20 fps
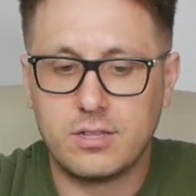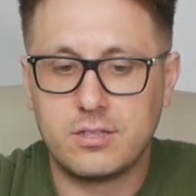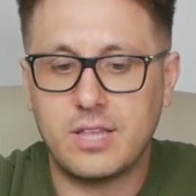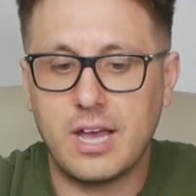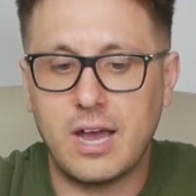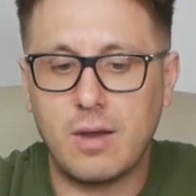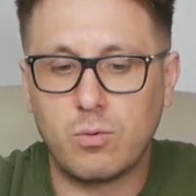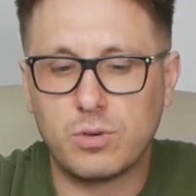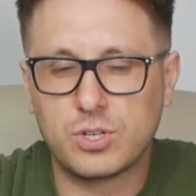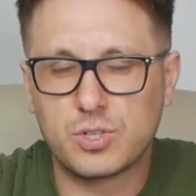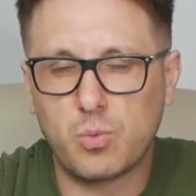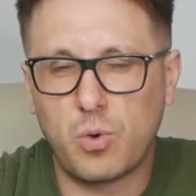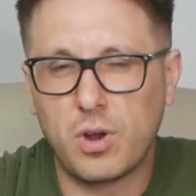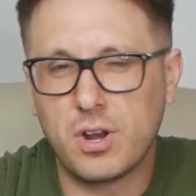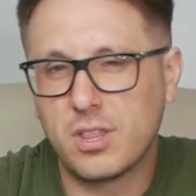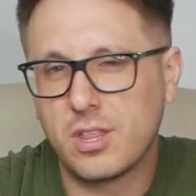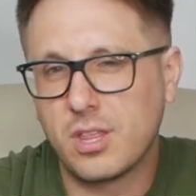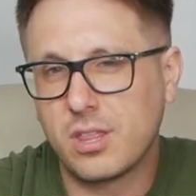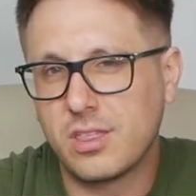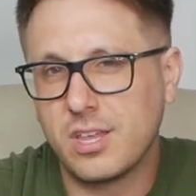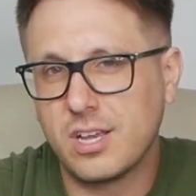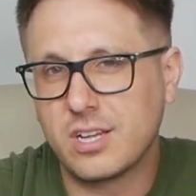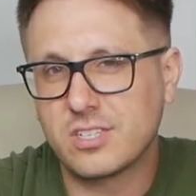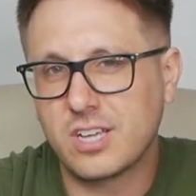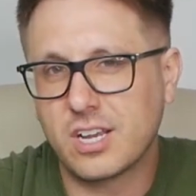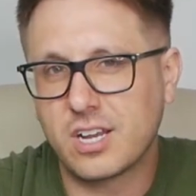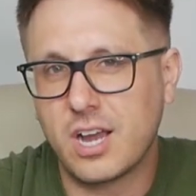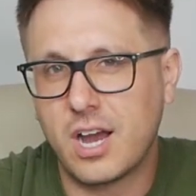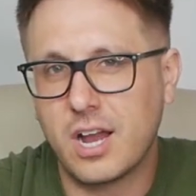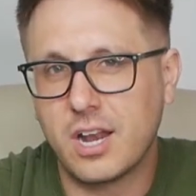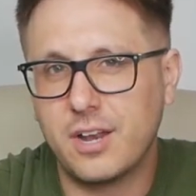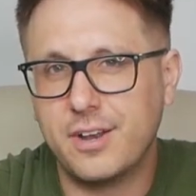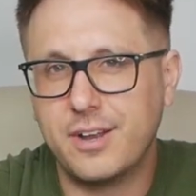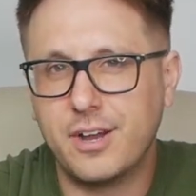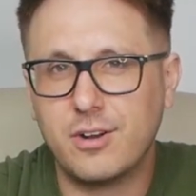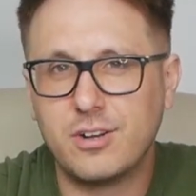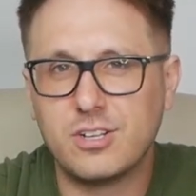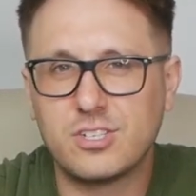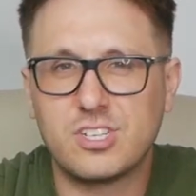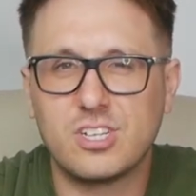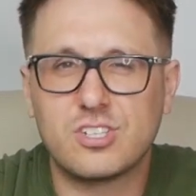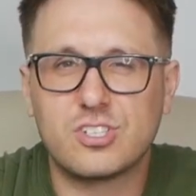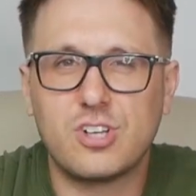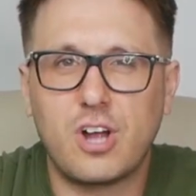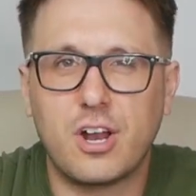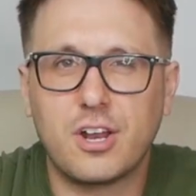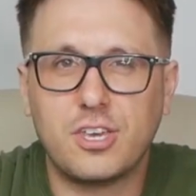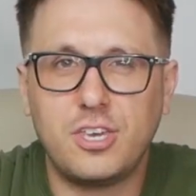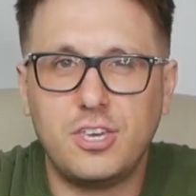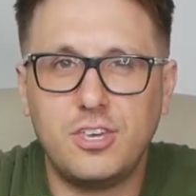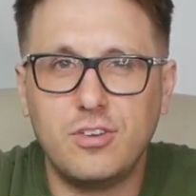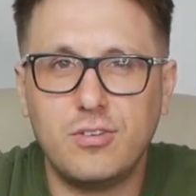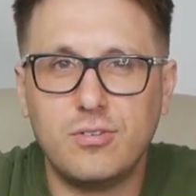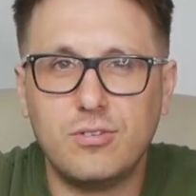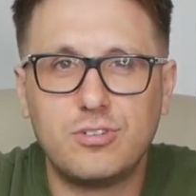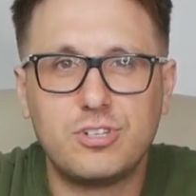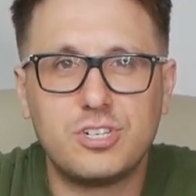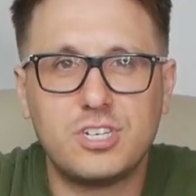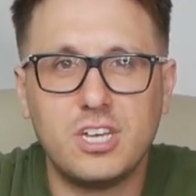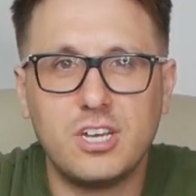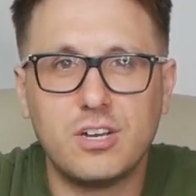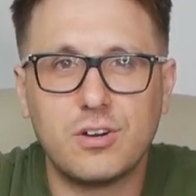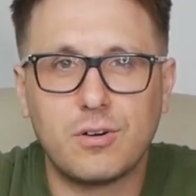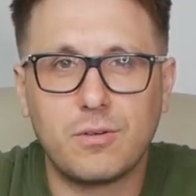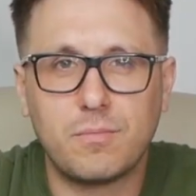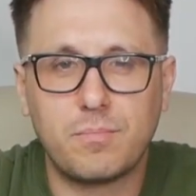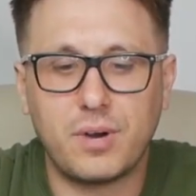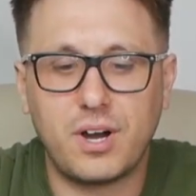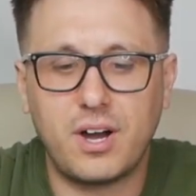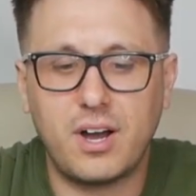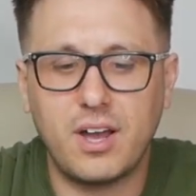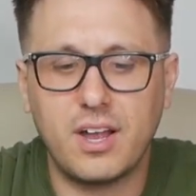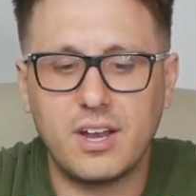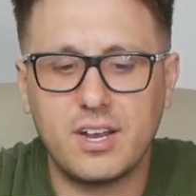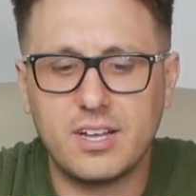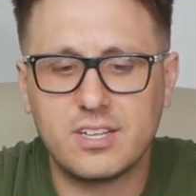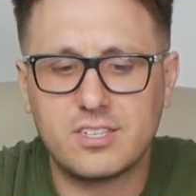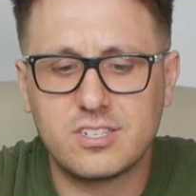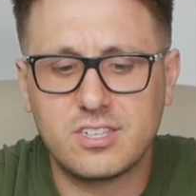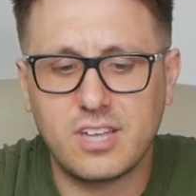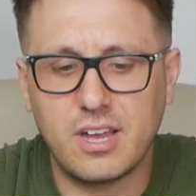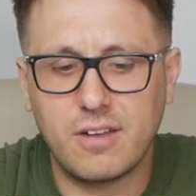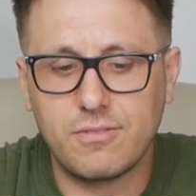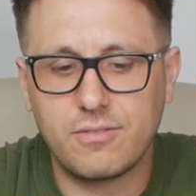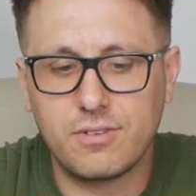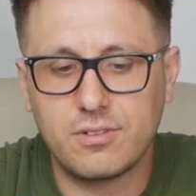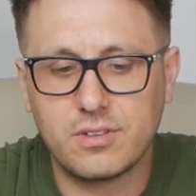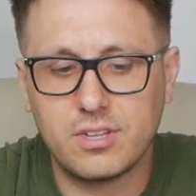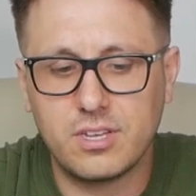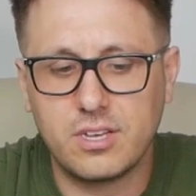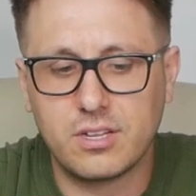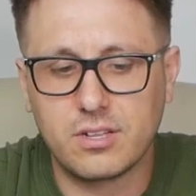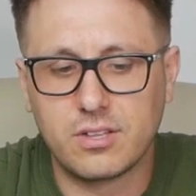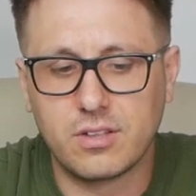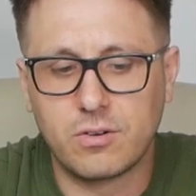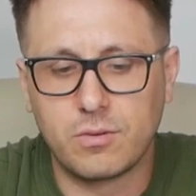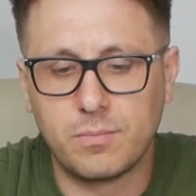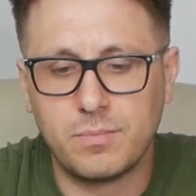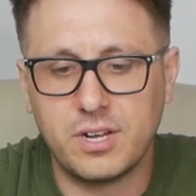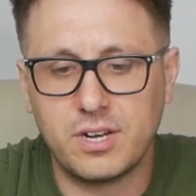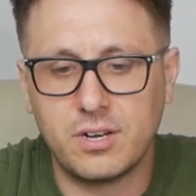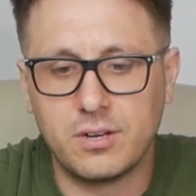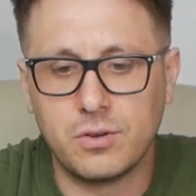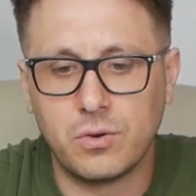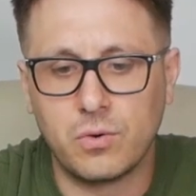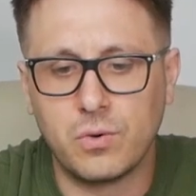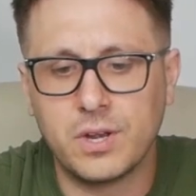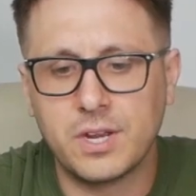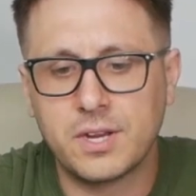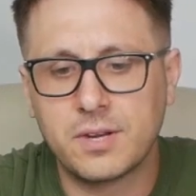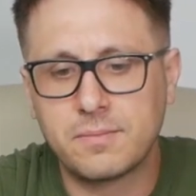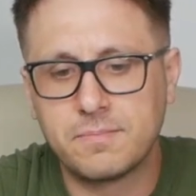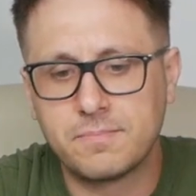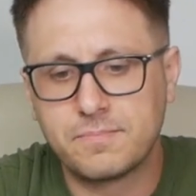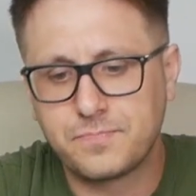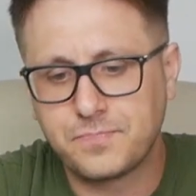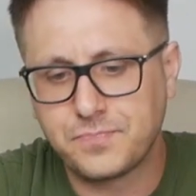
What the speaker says: That was one of the things I kind of noticed. It's not a huge deal, but it's definitely a little bit annoying.